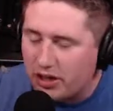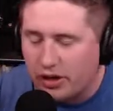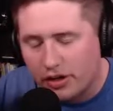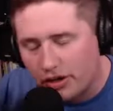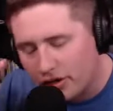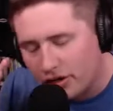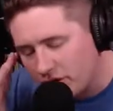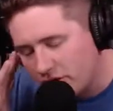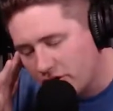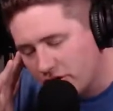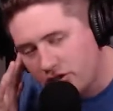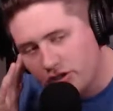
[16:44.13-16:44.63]

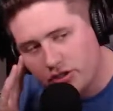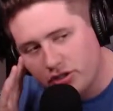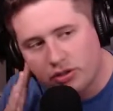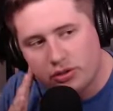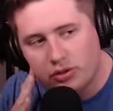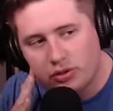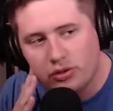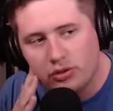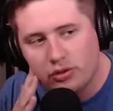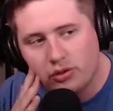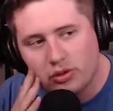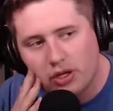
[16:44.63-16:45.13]
here,
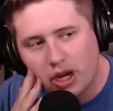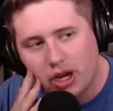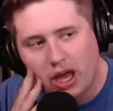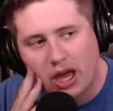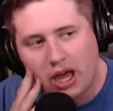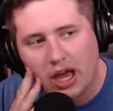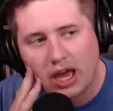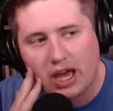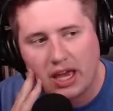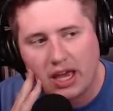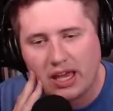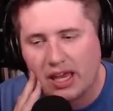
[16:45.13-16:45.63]
dude?
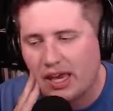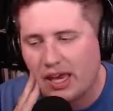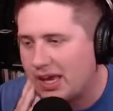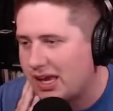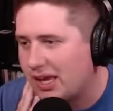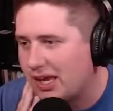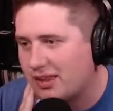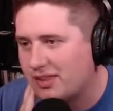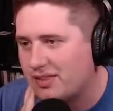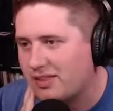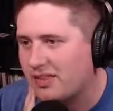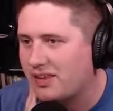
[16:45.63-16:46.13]
I
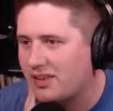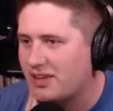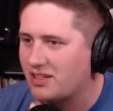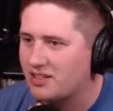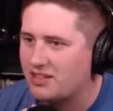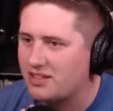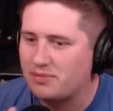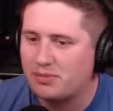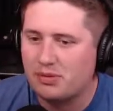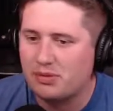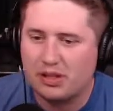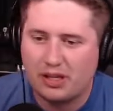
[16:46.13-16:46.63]
hate
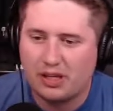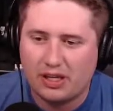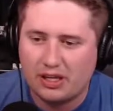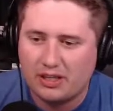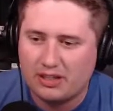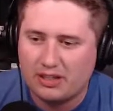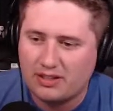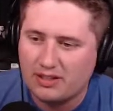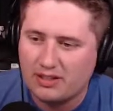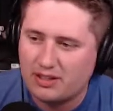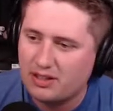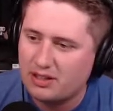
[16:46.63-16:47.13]
this
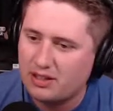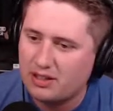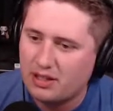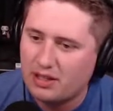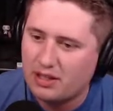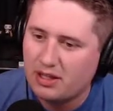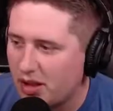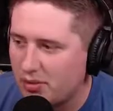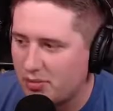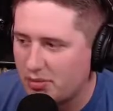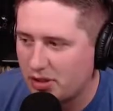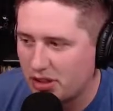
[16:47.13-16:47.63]
place.
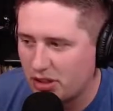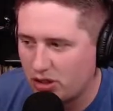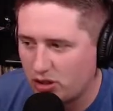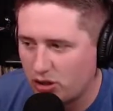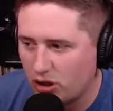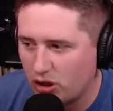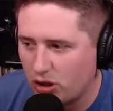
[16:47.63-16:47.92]
Let me